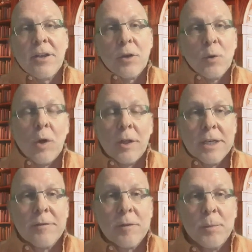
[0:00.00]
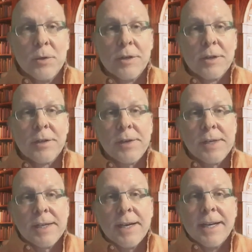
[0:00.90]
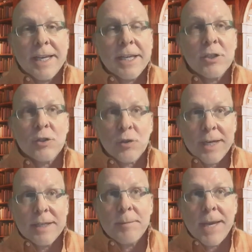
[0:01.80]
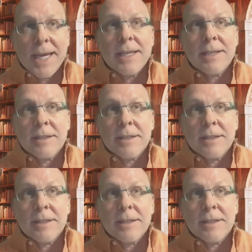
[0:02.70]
the quality of the book. Again, you're trying to make